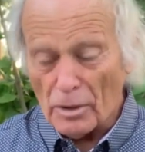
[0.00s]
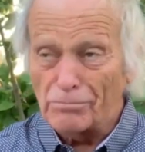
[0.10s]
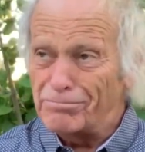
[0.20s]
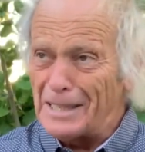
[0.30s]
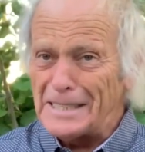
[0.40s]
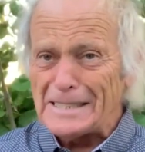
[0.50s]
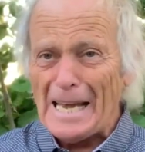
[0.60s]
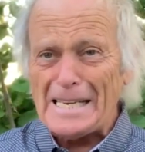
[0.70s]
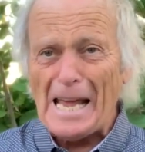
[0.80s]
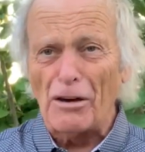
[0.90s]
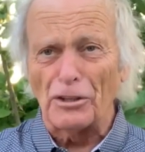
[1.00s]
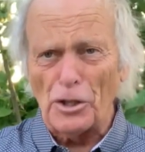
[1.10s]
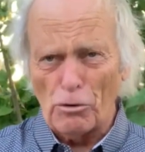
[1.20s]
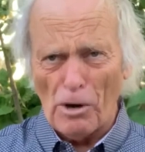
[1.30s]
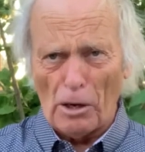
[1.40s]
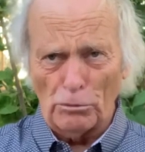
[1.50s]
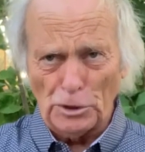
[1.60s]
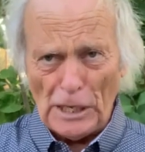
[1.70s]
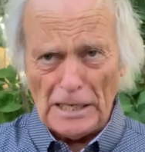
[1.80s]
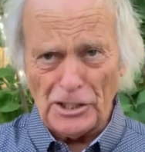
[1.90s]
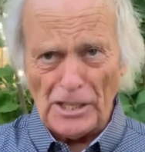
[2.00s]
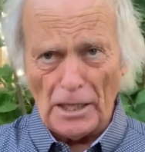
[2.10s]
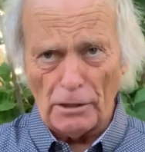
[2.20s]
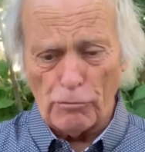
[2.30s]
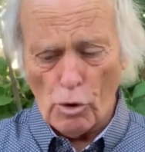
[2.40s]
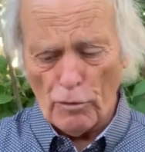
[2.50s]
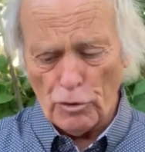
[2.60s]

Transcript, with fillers: And then he sat down and the crowd was kind of silent for